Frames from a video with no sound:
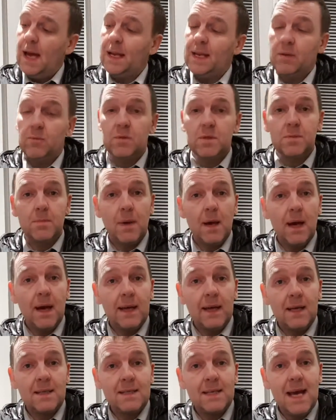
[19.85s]
it was my
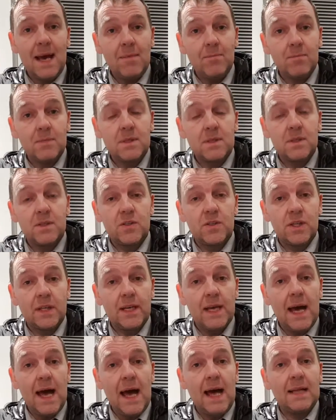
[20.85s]
attempt to
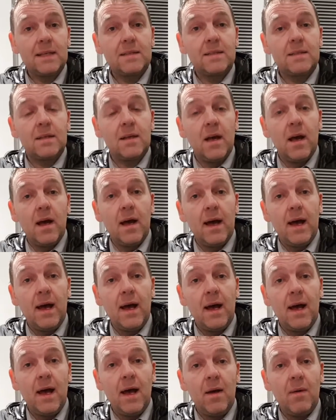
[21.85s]
get
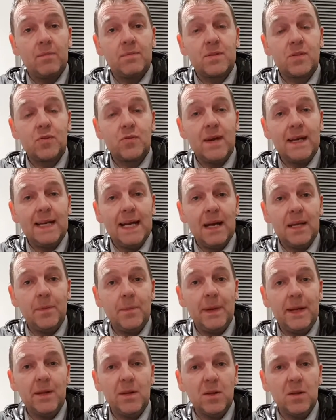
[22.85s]
a straight down the
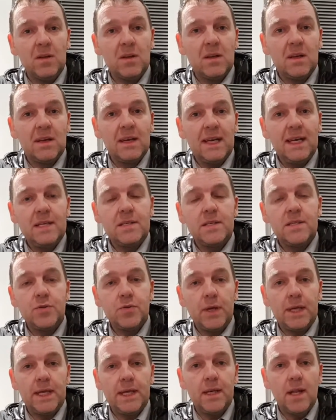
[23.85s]
middle, easy
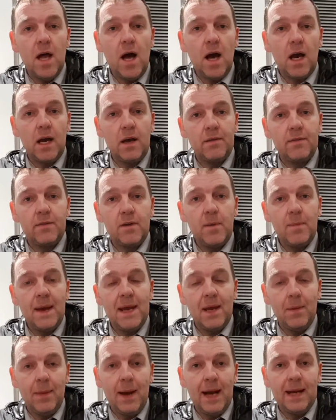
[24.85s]
drinking lager for a mate
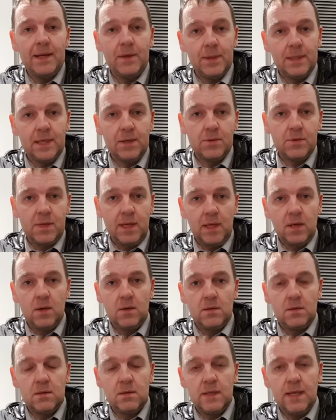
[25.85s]
of mine who I don't see
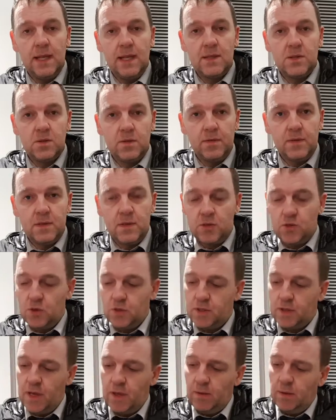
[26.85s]
nearly as enough as I
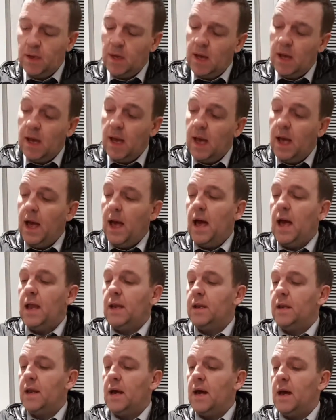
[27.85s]
should do,
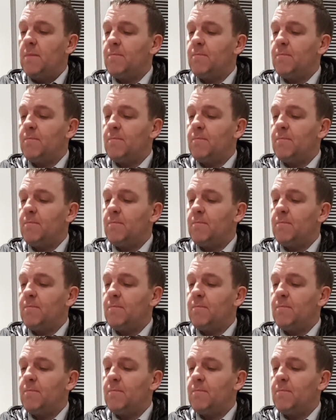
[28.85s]
and